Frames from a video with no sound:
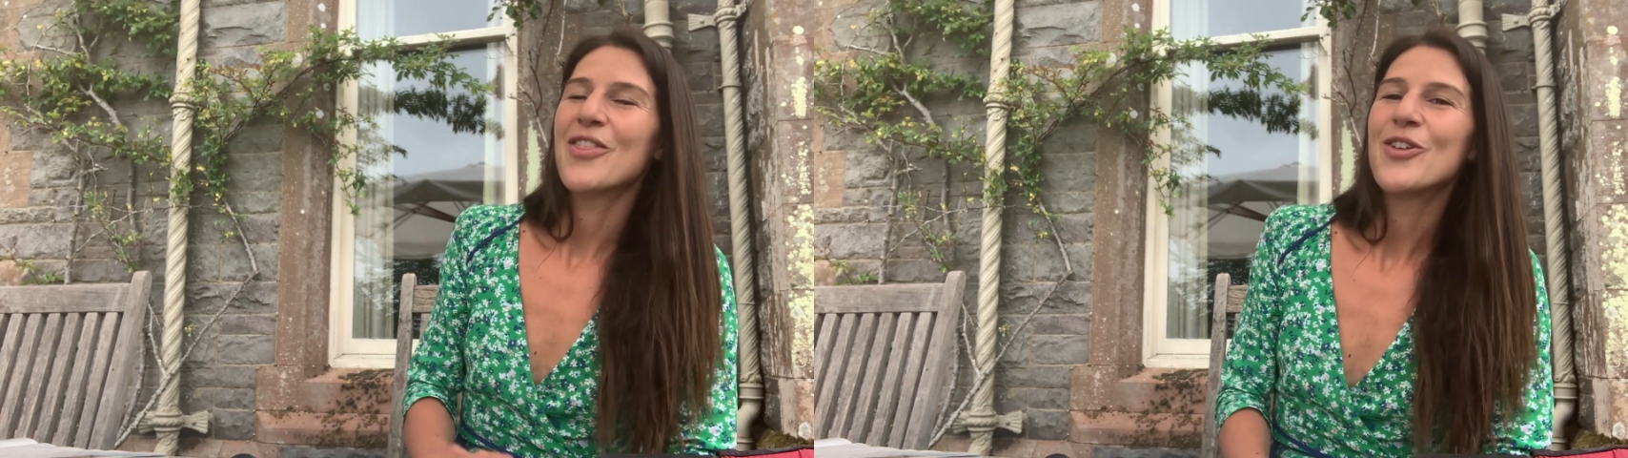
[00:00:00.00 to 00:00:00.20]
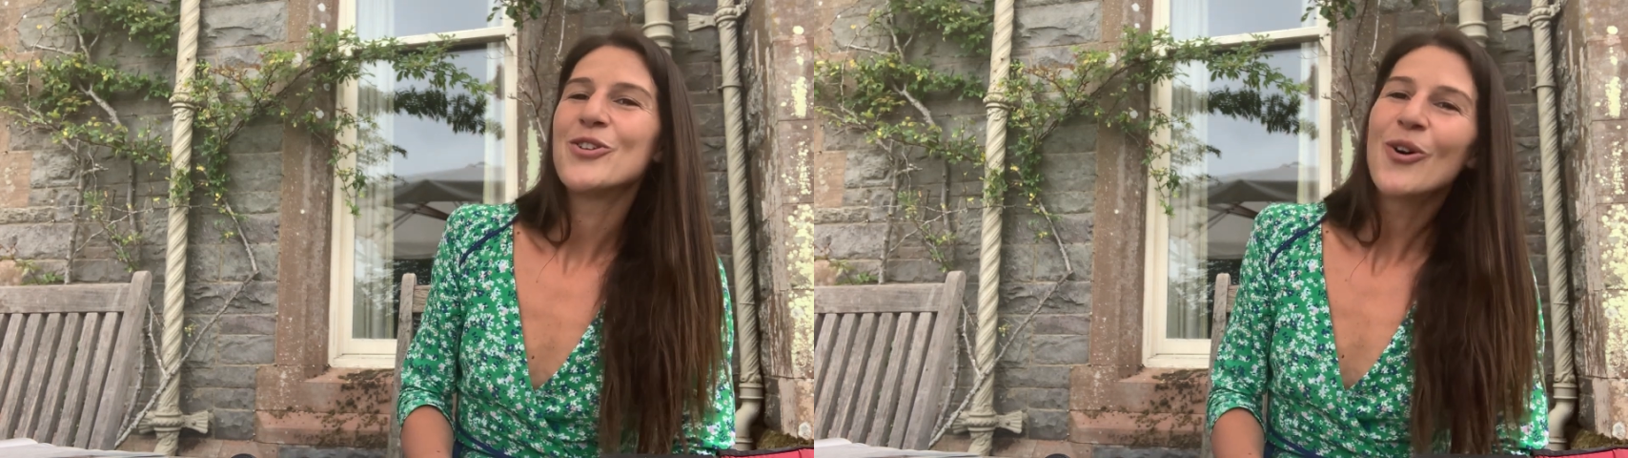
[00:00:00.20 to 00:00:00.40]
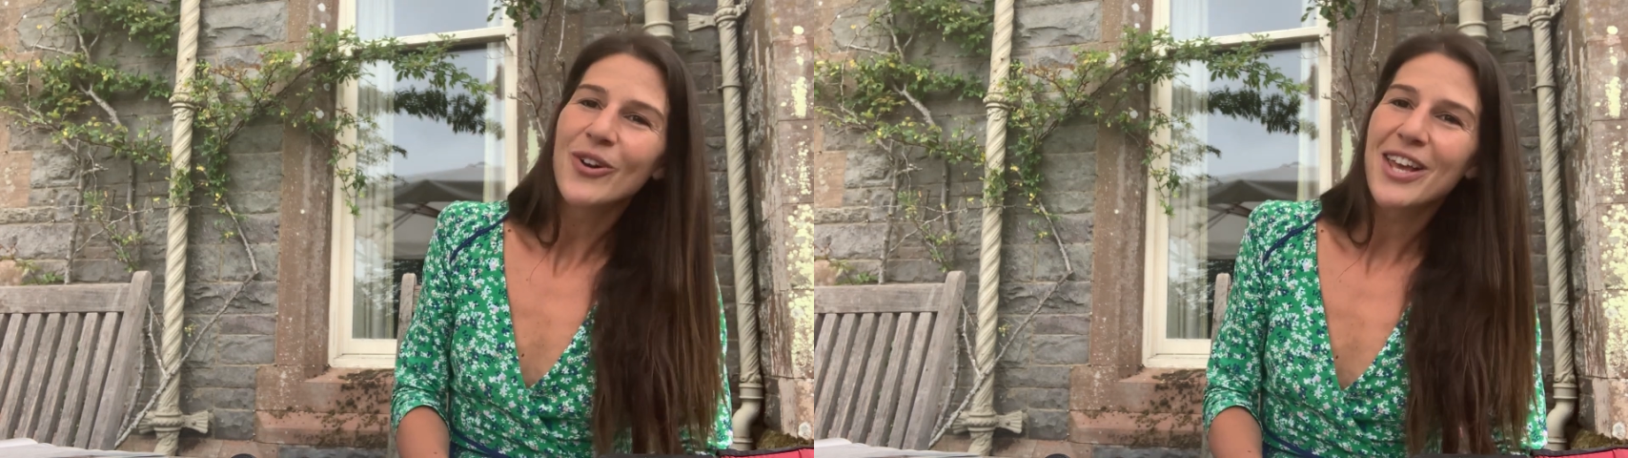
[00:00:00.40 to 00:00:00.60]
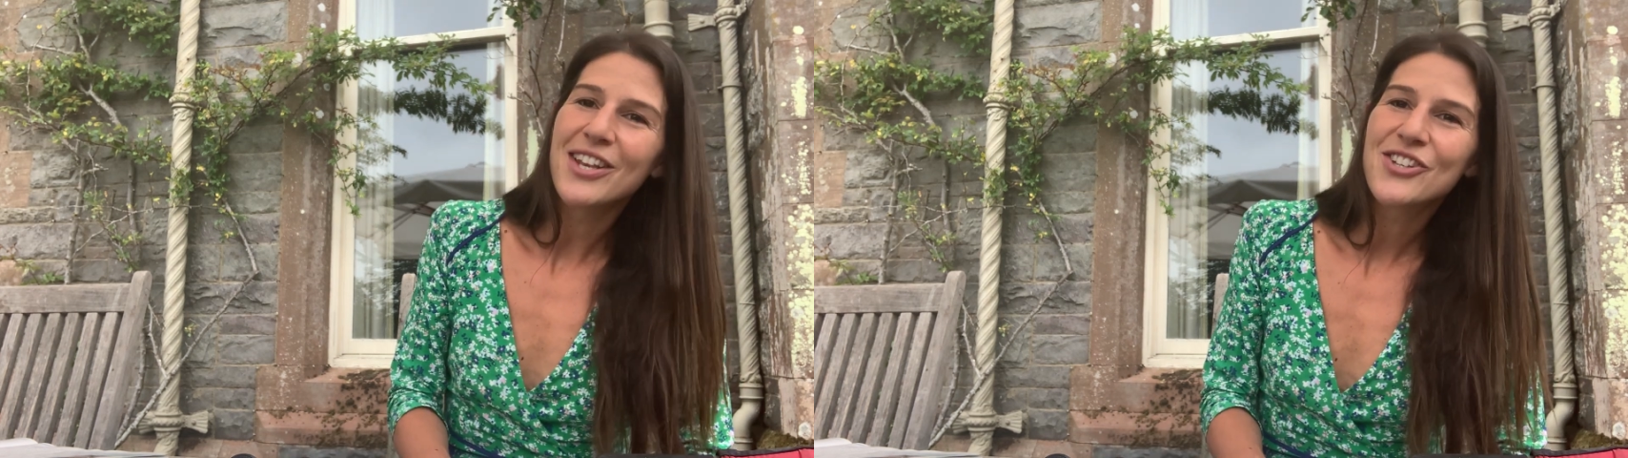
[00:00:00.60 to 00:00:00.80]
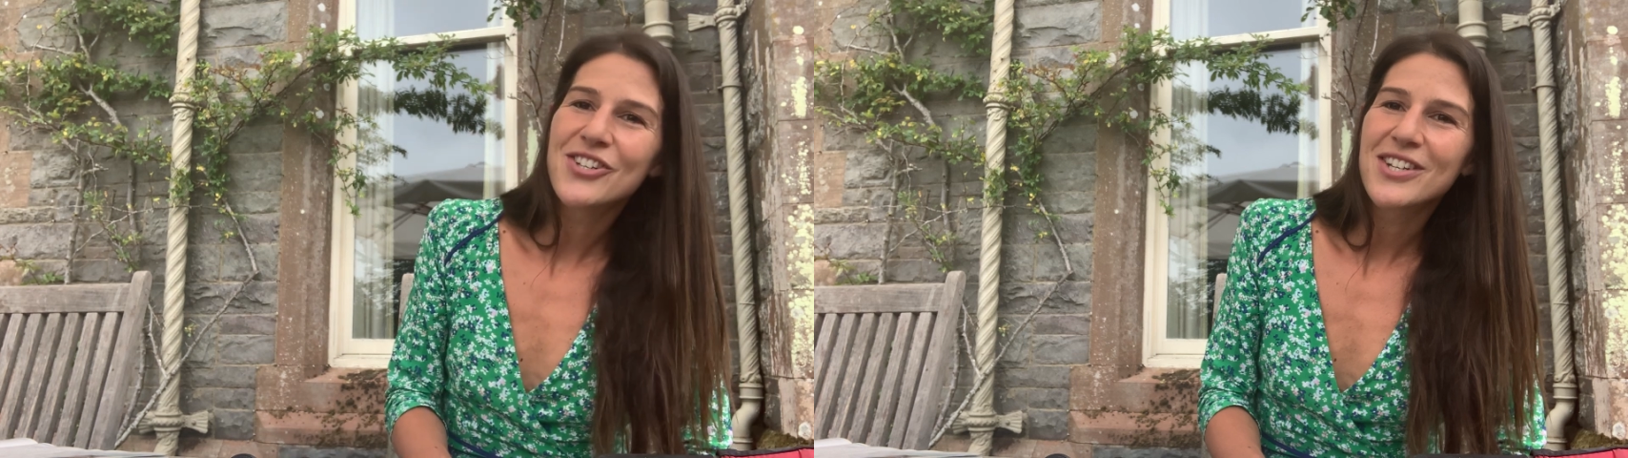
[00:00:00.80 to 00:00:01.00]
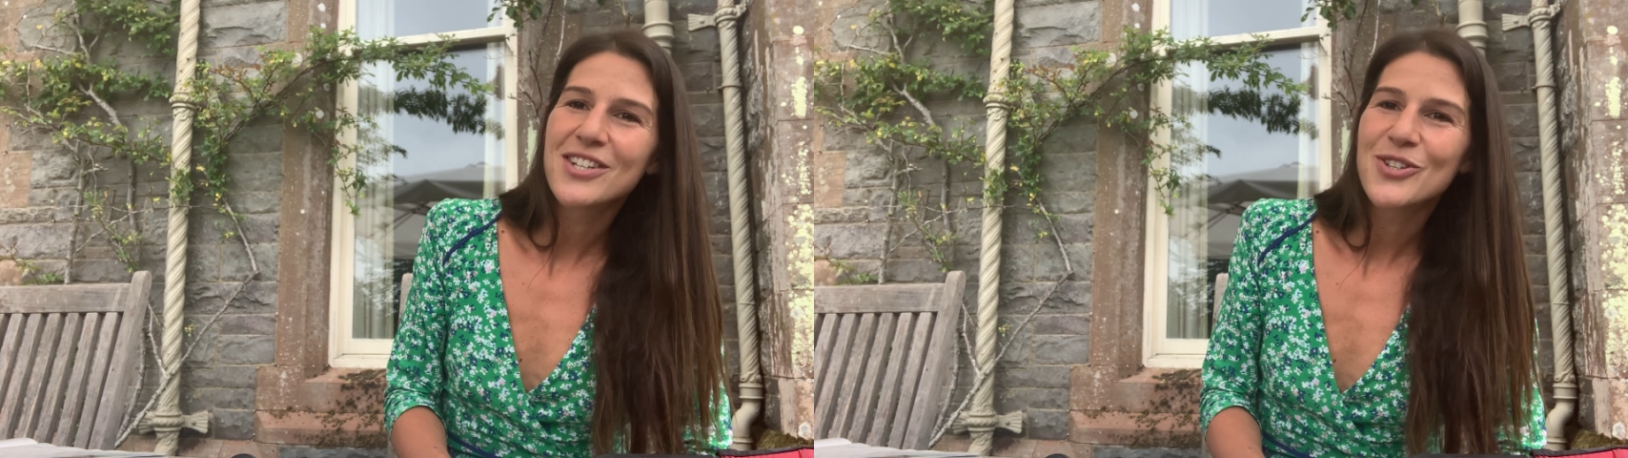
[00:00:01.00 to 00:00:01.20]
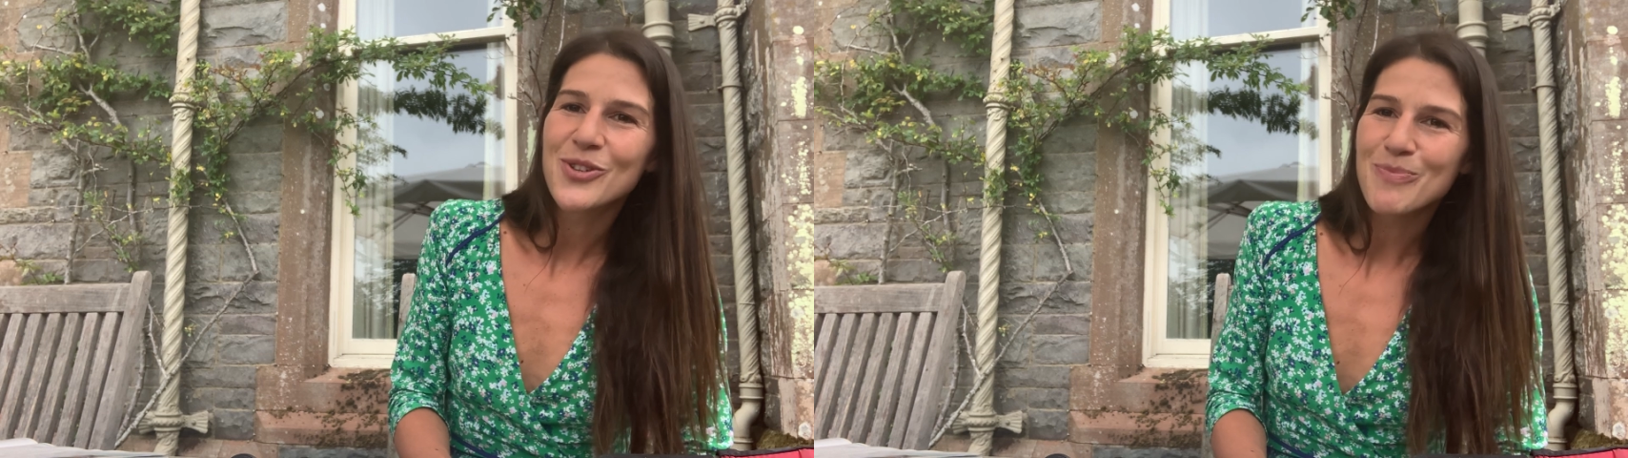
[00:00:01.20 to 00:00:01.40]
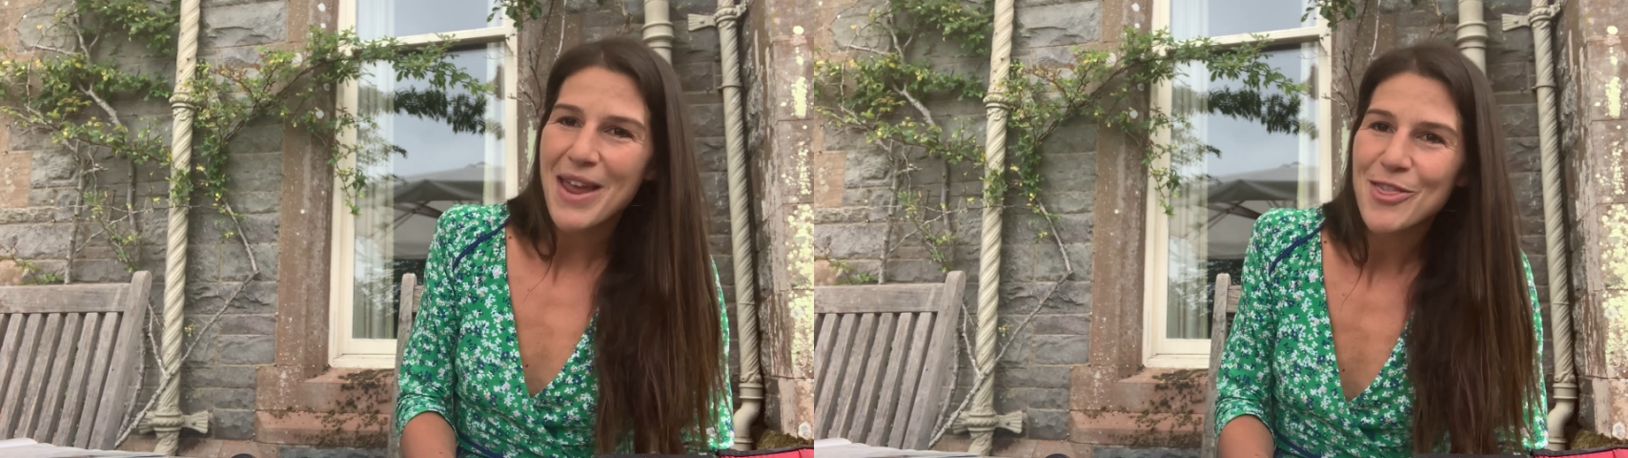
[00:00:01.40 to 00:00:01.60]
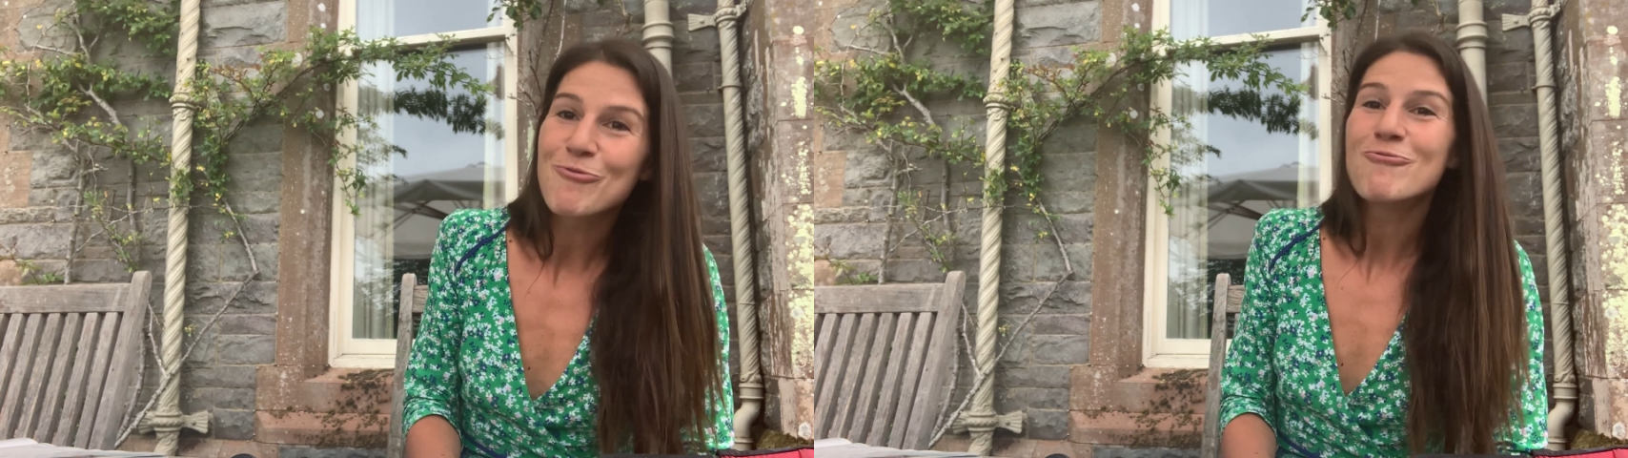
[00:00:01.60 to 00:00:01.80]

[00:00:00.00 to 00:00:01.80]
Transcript: the knowledge to make the